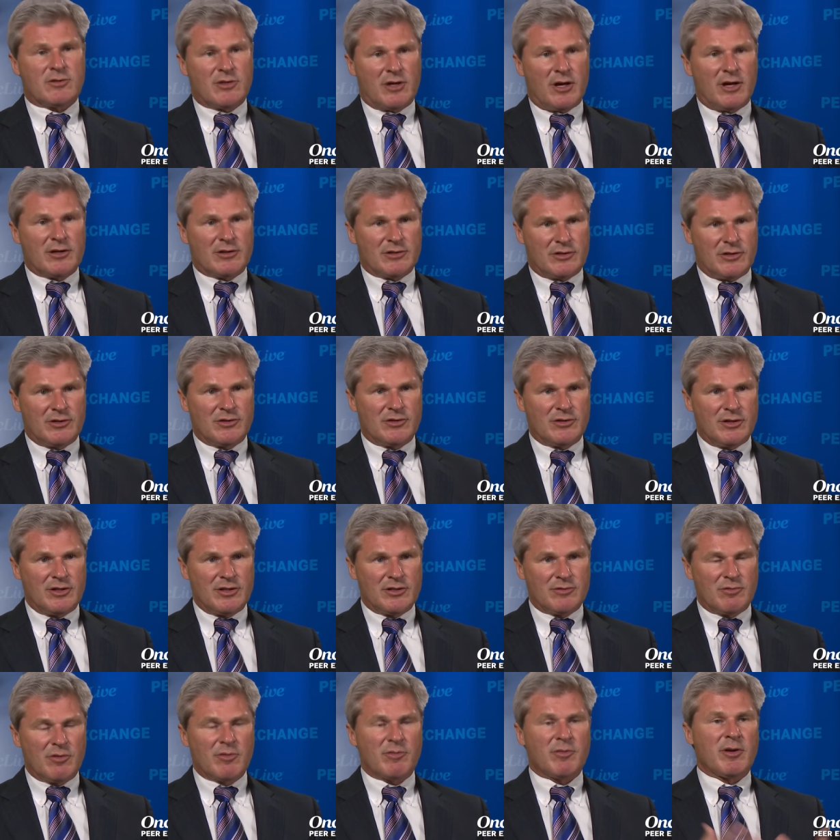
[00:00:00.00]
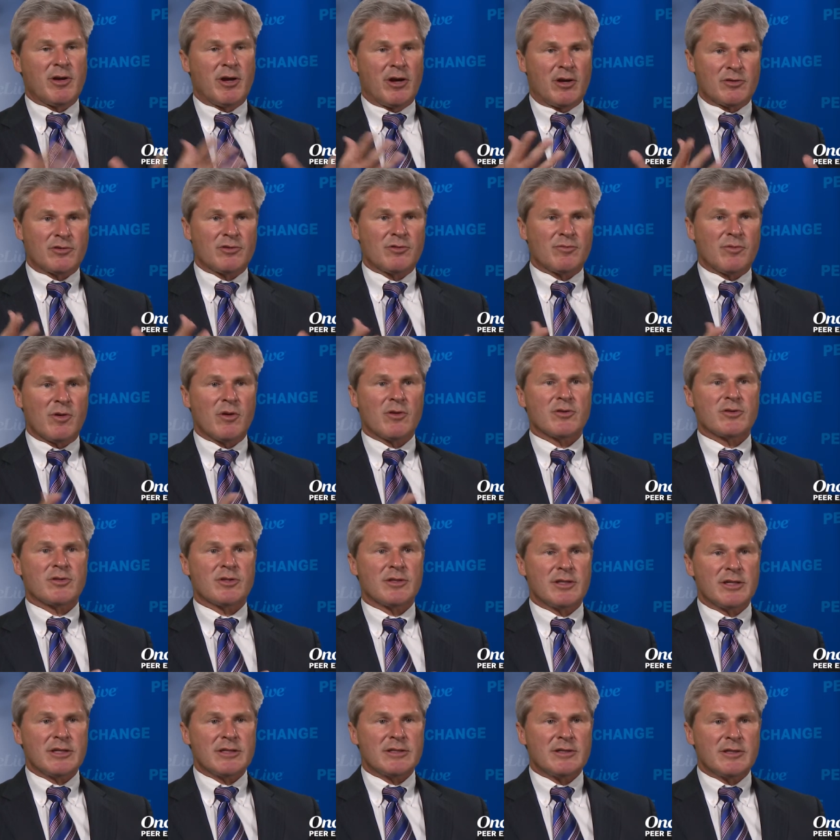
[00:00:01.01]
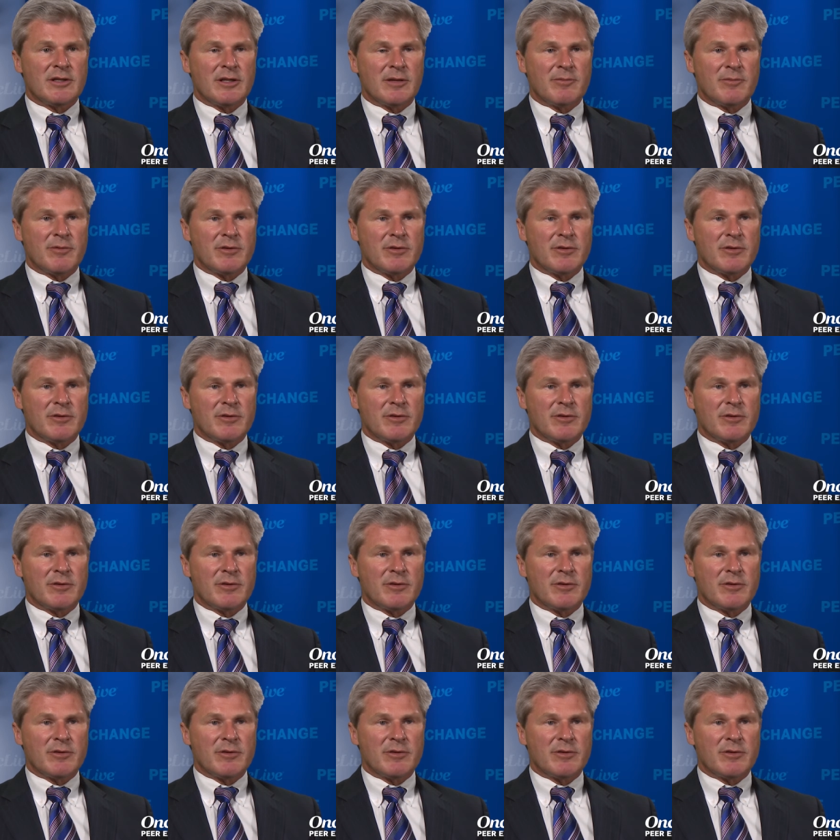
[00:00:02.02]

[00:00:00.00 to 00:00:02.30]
toxicities with regard to rociletinib.